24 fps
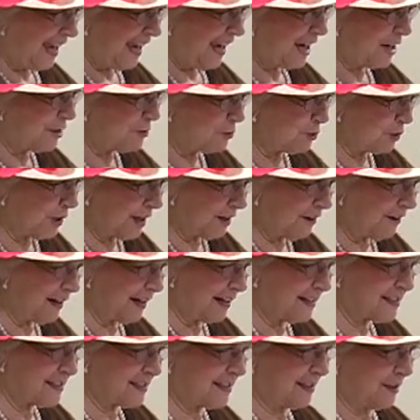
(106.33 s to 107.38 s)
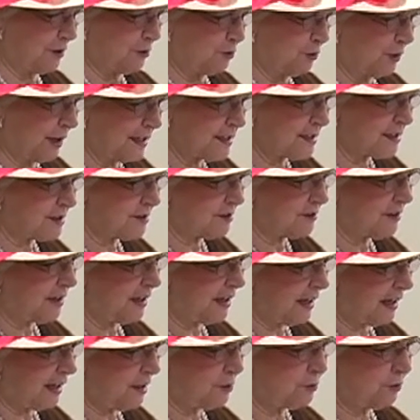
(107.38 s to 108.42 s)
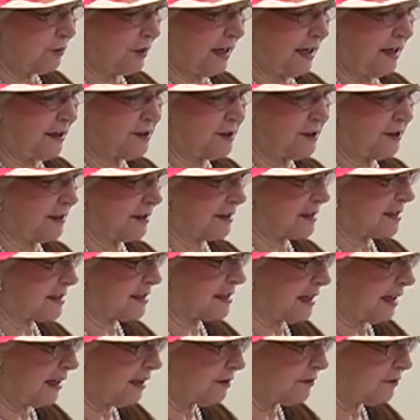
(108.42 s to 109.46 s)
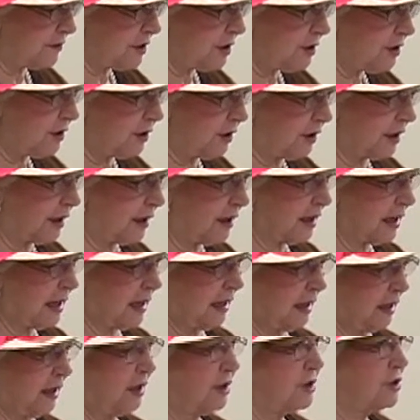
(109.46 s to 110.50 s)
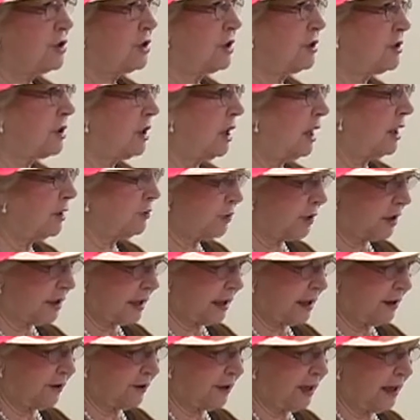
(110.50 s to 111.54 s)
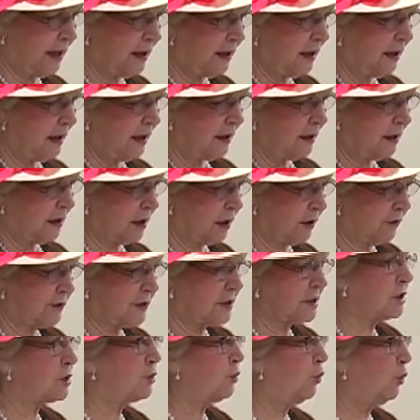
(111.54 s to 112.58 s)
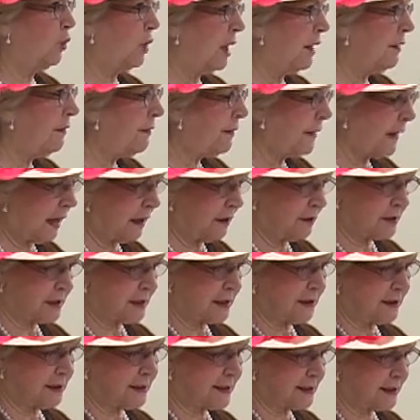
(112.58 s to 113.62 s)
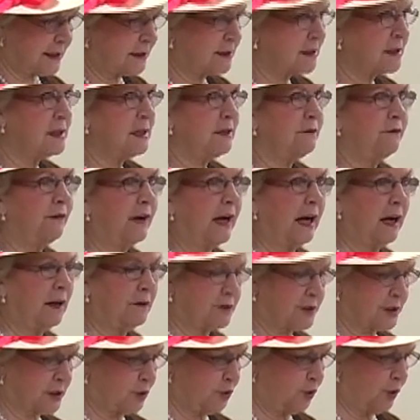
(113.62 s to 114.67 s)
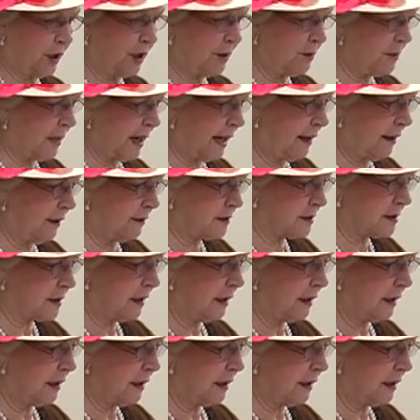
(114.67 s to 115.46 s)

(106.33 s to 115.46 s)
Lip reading: And whereas the western gateway to the state of New York, Chautauqua County covers 1,065 square miles,